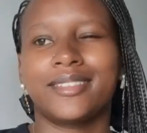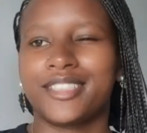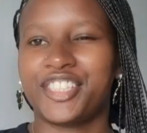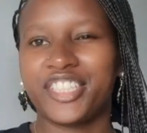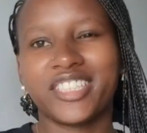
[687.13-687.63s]

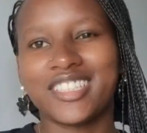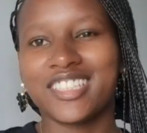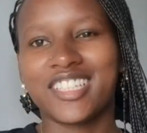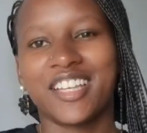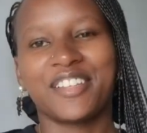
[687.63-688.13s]

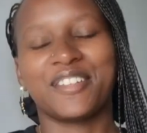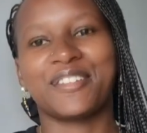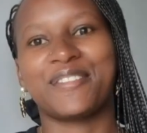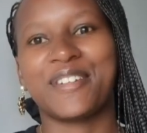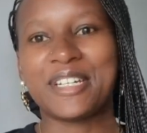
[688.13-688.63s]
chilled, you
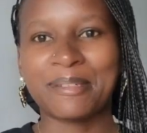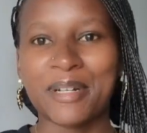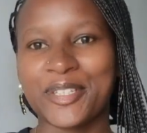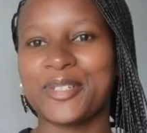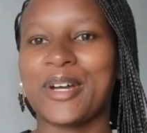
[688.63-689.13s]
know, very
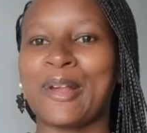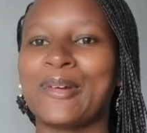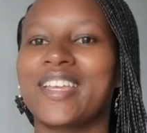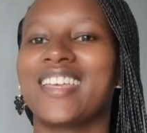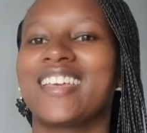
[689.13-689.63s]
mature
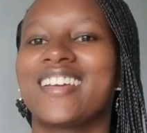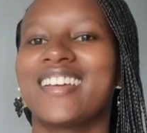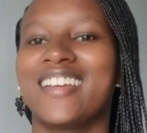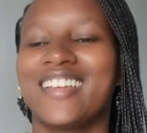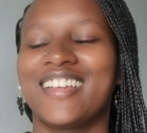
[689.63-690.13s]
looking.
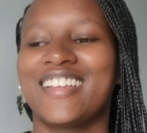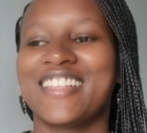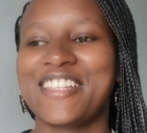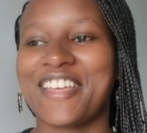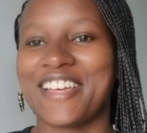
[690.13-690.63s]

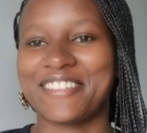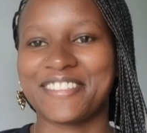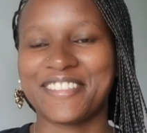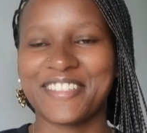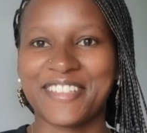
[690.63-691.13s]
So yeah,
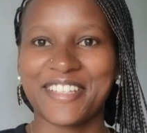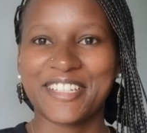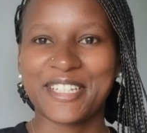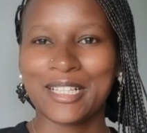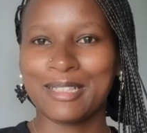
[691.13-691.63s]

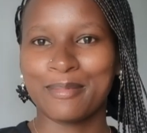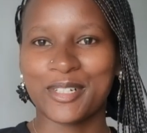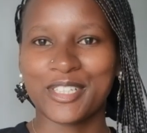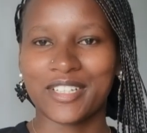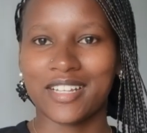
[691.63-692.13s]
tell me what you
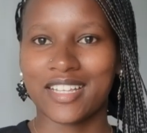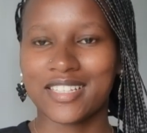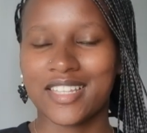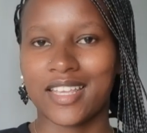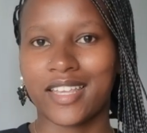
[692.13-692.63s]
guys
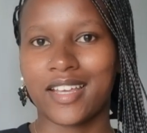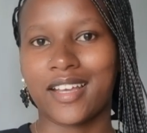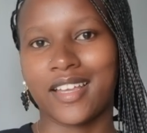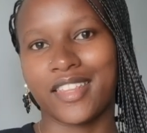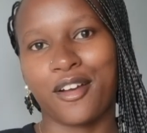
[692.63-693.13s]
think
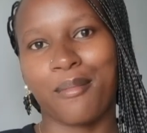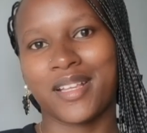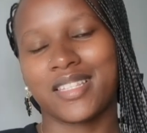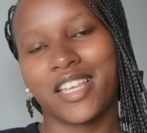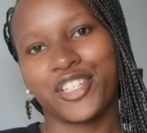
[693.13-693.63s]
in the
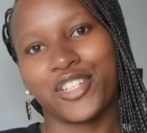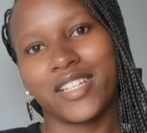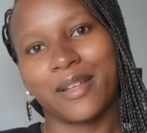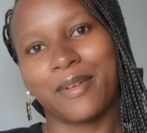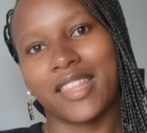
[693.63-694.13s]
comment section
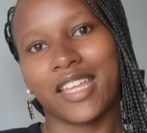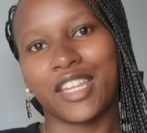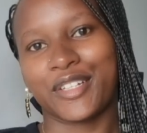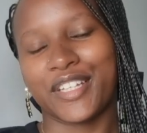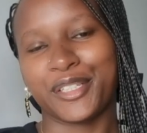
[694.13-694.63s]
about the
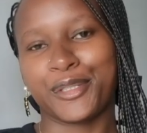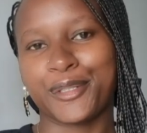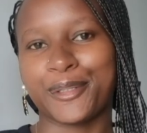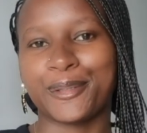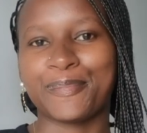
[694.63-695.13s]
new intro.
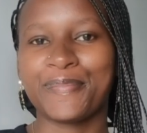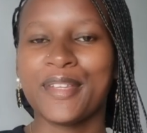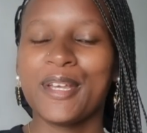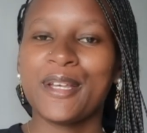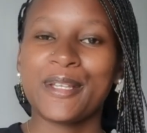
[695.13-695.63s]

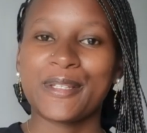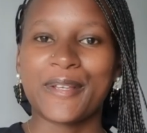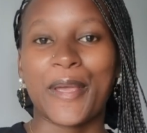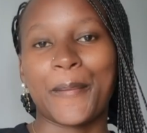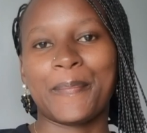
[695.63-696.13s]
So
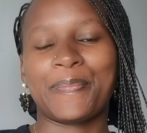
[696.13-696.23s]
yeah.